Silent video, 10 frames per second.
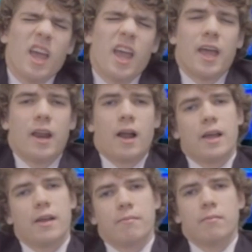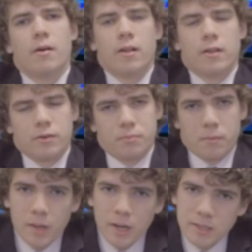And I am a little
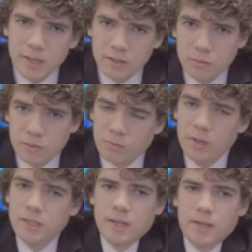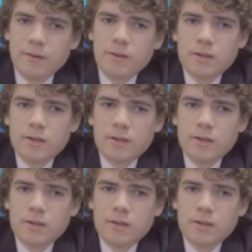perplexed as to his reasoning,